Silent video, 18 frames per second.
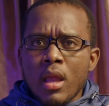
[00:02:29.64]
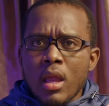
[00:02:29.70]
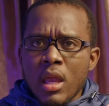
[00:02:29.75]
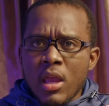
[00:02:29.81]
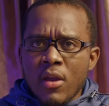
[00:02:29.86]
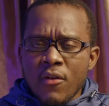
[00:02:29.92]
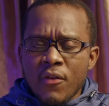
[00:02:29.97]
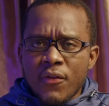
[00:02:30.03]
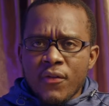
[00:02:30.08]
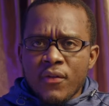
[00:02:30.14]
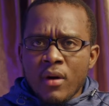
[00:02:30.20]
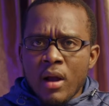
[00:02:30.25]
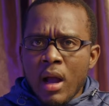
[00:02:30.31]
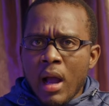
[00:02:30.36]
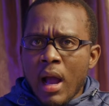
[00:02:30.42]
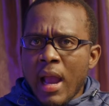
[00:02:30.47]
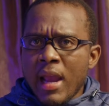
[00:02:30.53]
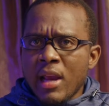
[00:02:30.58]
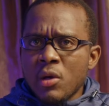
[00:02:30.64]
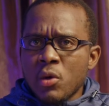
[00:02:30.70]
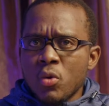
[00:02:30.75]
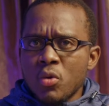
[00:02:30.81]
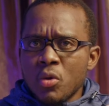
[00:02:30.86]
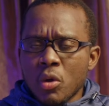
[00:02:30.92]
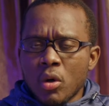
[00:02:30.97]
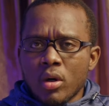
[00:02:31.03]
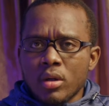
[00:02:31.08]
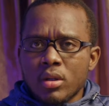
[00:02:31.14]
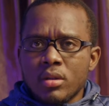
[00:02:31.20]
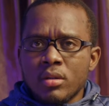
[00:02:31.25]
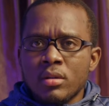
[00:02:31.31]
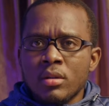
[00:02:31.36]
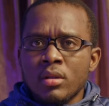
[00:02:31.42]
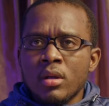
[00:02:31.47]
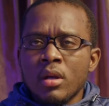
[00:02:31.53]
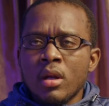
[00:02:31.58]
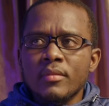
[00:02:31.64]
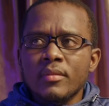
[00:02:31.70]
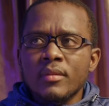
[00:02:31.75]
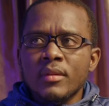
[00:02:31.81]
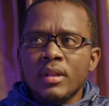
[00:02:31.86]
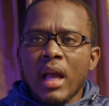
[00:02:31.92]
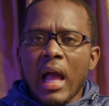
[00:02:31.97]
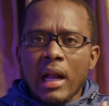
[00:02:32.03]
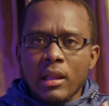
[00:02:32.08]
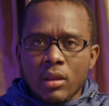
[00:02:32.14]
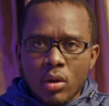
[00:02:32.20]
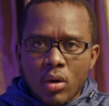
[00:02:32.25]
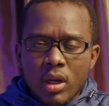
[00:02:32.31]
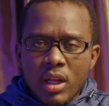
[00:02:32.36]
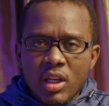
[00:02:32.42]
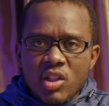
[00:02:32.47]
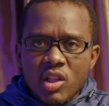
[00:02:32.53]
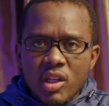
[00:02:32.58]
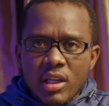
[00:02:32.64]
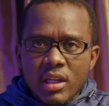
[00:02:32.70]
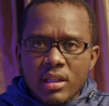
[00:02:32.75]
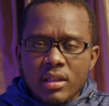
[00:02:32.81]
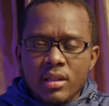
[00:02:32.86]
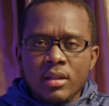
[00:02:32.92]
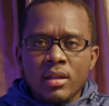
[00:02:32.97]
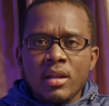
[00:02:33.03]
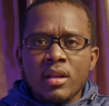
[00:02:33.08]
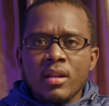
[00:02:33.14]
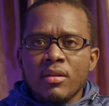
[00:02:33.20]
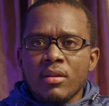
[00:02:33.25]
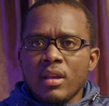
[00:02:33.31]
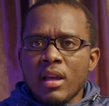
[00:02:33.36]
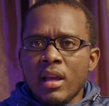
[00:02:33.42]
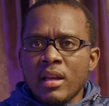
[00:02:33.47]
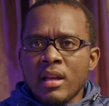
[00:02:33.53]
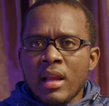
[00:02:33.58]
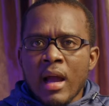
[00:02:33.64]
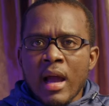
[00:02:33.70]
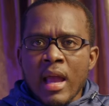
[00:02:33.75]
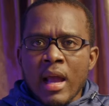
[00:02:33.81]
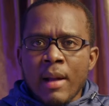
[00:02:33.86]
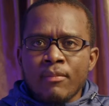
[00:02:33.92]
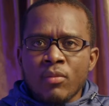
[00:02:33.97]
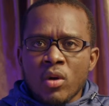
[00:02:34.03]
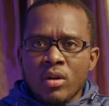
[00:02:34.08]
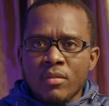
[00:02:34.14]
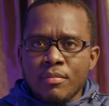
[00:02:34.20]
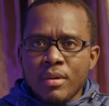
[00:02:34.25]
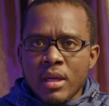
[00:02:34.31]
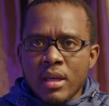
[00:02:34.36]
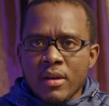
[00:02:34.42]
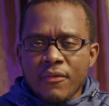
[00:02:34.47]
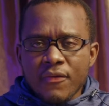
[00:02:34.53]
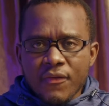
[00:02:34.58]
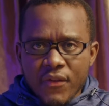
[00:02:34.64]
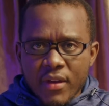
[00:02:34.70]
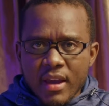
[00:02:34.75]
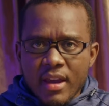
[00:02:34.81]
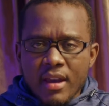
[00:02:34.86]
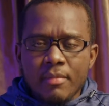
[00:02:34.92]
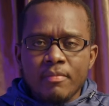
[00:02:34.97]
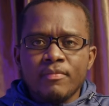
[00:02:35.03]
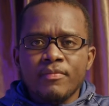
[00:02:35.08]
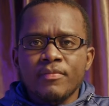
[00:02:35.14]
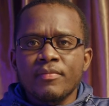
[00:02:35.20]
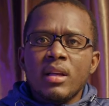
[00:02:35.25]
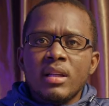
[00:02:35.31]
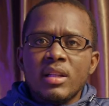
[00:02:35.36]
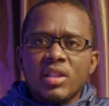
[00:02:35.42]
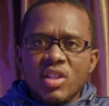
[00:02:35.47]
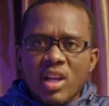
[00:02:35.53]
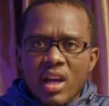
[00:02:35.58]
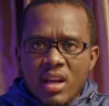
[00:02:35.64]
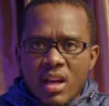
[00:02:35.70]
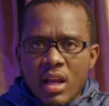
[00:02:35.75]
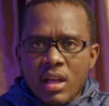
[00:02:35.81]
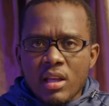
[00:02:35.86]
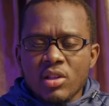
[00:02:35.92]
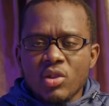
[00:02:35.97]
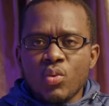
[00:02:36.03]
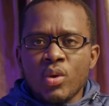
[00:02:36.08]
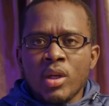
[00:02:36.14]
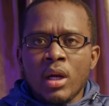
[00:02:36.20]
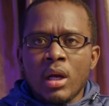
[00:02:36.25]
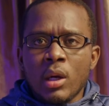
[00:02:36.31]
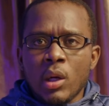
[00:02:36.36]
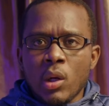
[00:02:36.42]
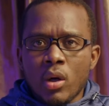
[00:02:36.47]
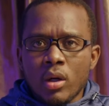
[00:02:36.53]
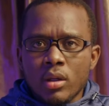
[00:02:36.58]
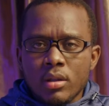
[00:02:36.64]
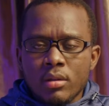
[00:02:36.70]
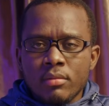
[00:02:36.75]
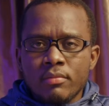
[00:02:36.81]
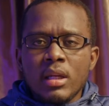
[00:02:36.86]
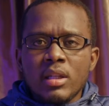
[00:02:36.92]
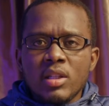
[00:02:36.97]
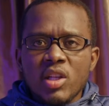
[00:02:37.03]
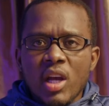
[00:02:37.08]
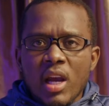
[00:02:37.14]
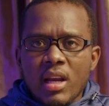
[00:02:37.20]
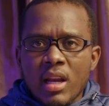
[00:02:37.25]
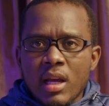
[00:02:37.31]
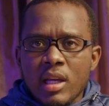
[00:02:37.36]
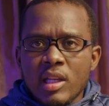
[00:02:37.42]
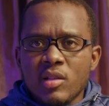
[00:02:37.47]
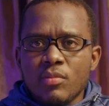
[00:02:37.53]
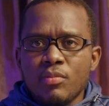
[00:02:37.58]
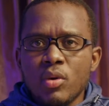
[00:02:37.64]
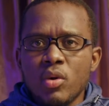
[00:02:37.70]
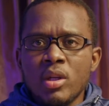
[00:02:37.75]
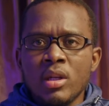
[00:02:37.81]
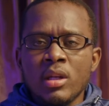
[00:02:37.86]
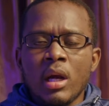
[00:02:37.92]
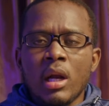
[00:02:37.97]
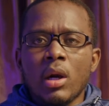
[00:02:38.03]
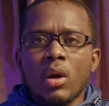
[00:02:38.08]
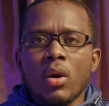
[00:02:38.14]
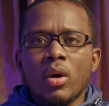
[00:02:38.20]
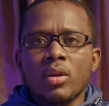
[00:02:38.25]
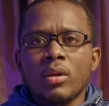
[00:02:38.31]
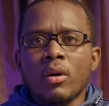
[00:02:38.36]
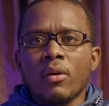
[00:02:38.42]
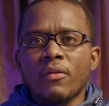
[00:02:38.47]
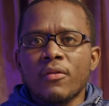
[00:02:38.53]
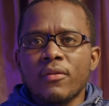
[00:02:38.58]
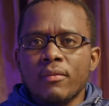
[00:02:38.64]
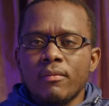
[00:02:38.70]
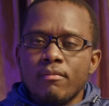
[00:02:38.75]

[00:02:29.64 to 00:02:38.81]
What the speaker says: if I do not acknowledge it, then I am not being fair. China is doing a lot. China is building a lot of